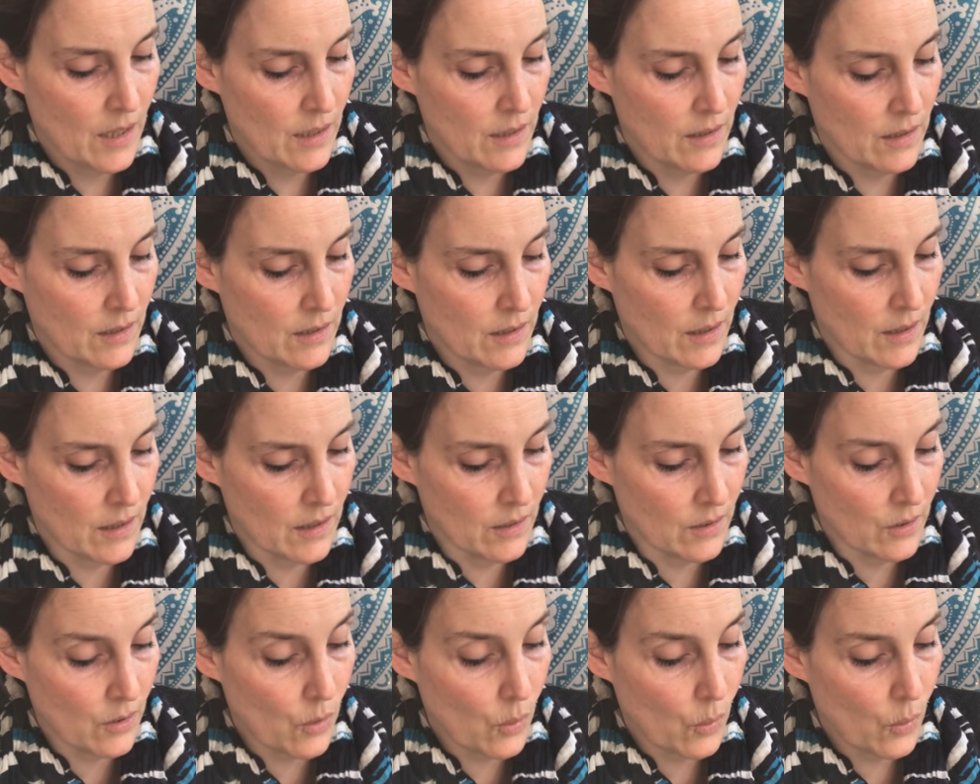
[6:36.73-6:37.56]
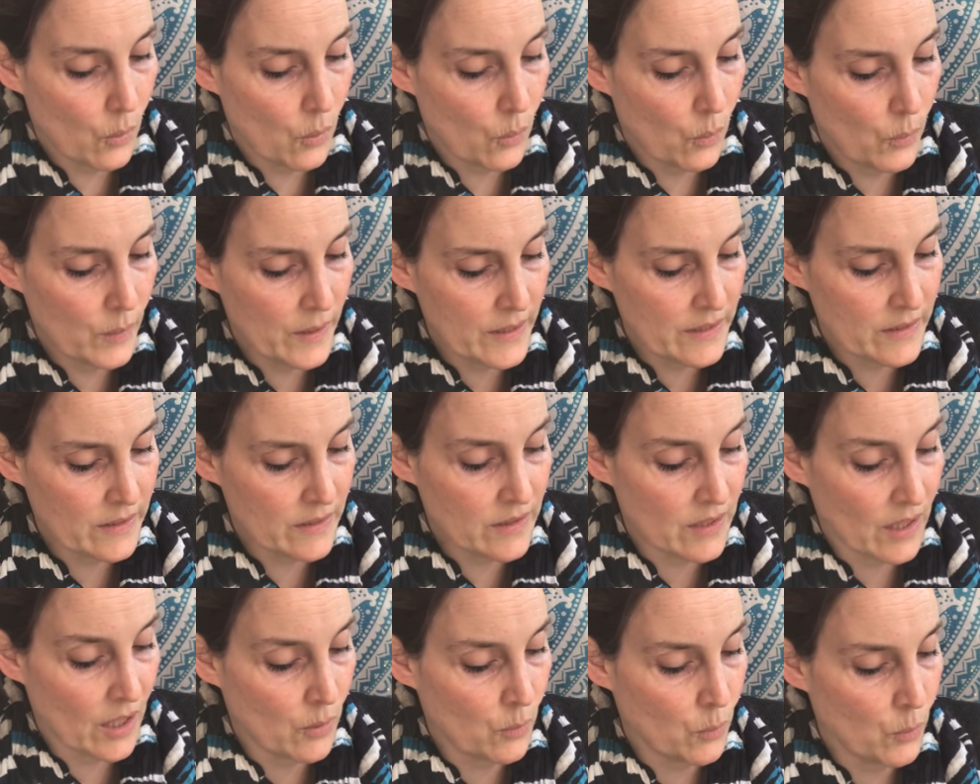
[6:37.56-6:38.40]
The girl
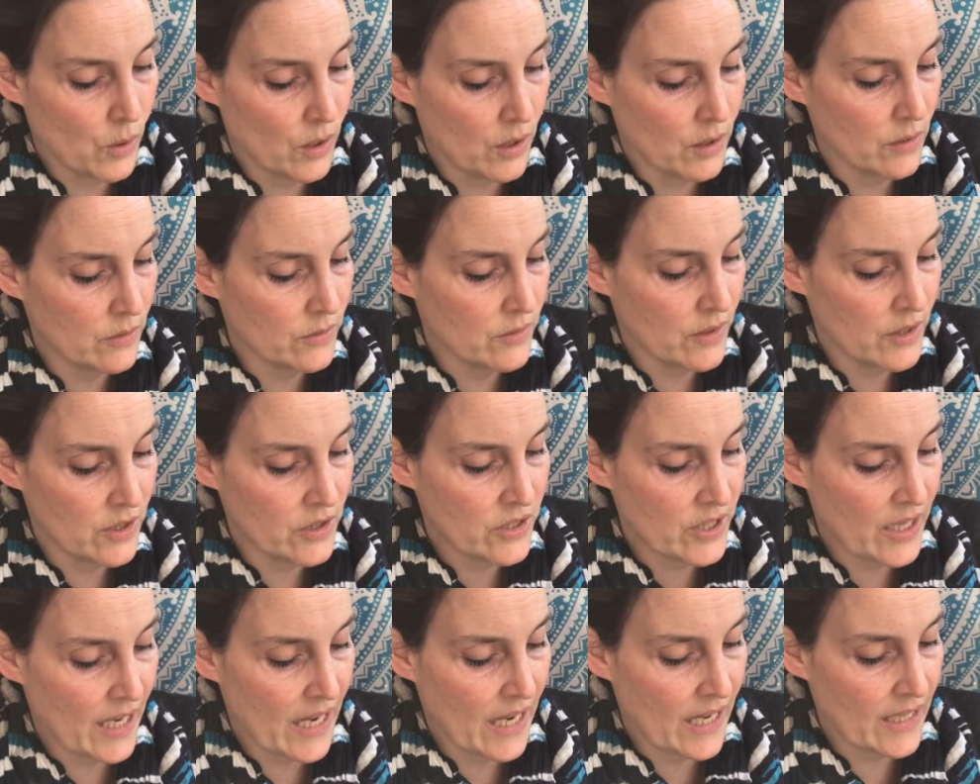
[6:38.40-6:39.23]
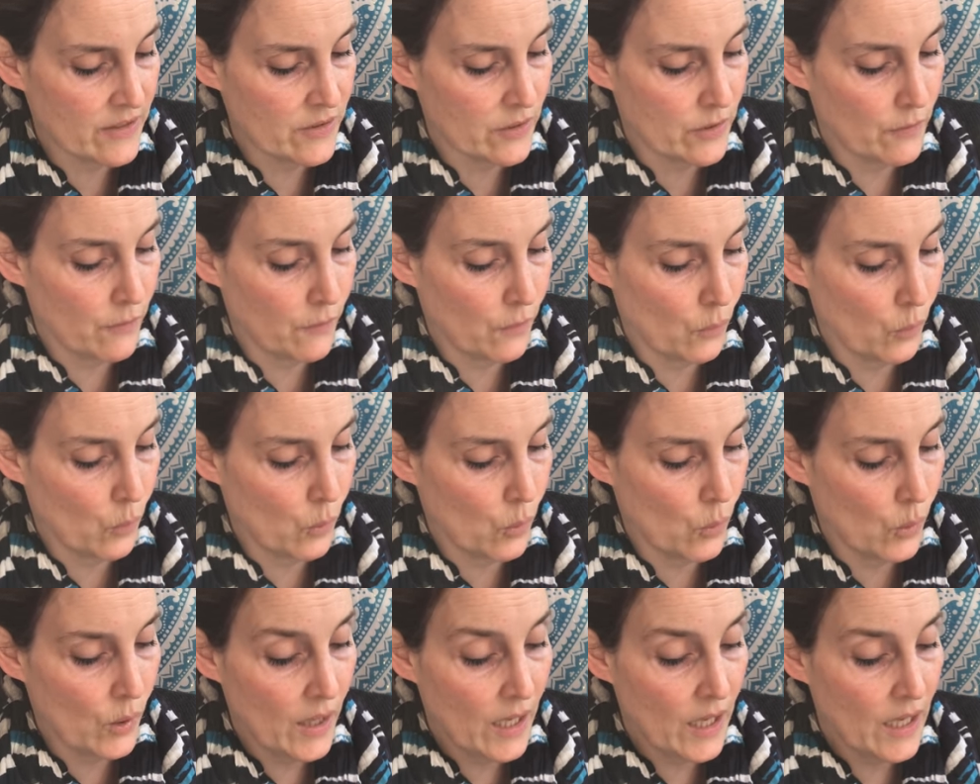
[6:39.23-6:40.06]
whisked and whirled the chair to the
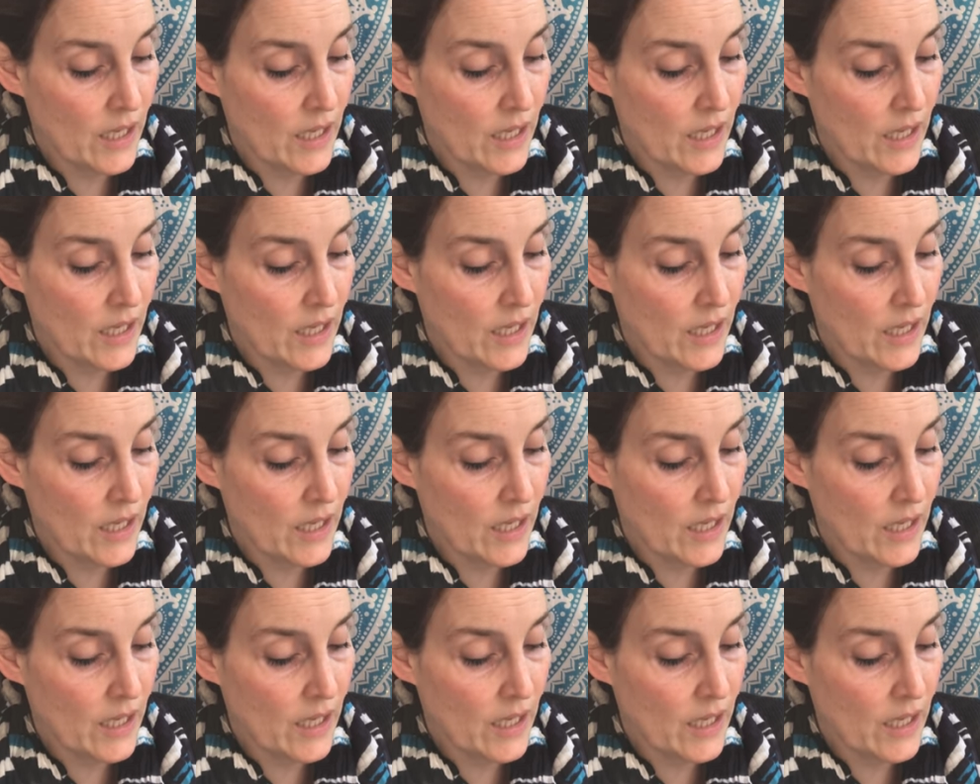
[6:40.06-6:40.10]
floor